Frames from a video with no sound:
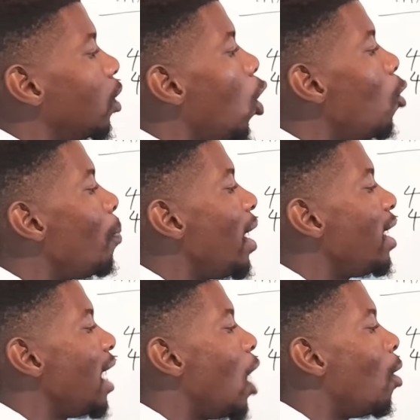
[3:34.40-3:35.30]

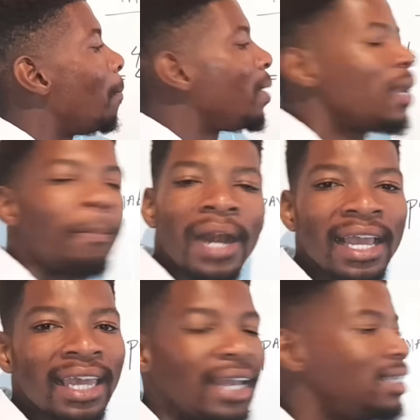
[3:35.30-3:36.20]
Open our big
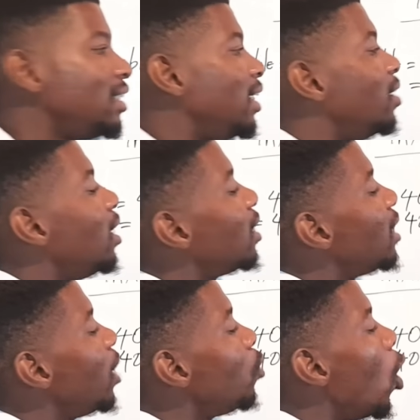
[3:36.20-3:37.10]
bracket here.
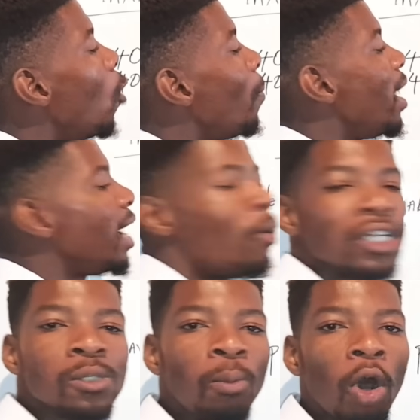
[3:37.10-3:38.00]
Then we open our
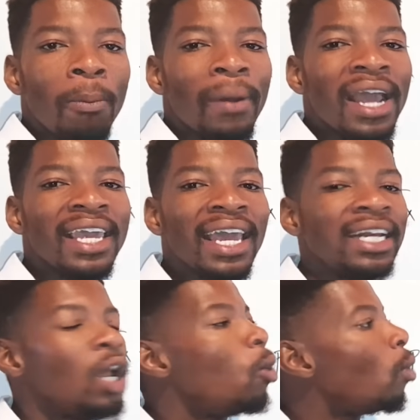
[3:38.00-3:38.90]
small
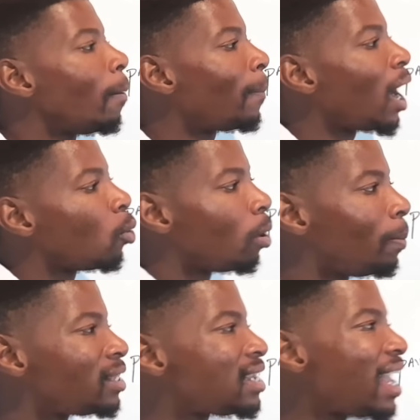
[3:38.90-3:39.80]
bracket whereby we'll
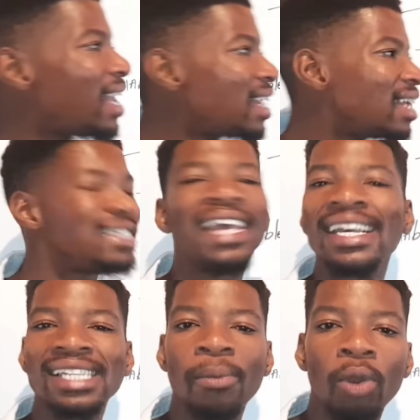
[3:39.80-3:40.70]
be taking the
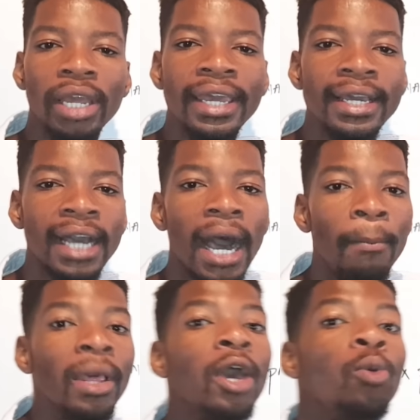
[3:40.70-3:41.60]
taxable
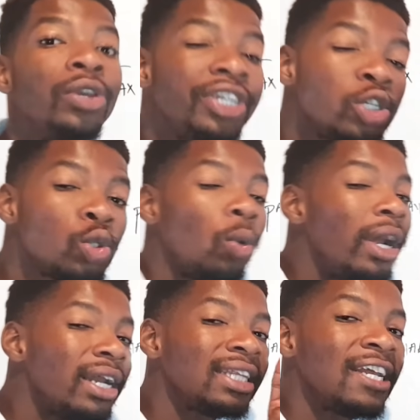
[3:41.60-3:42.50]
income, which is two
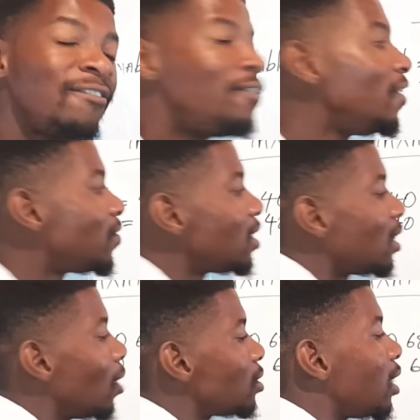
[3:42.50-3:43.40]
hundred fifty
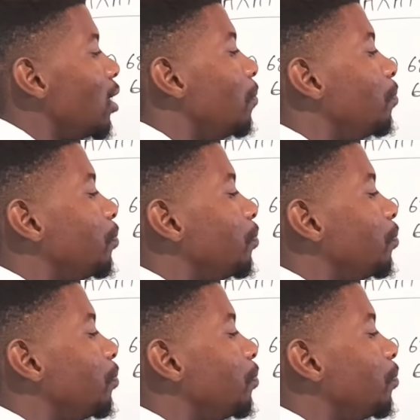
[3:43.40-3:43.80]
thousand,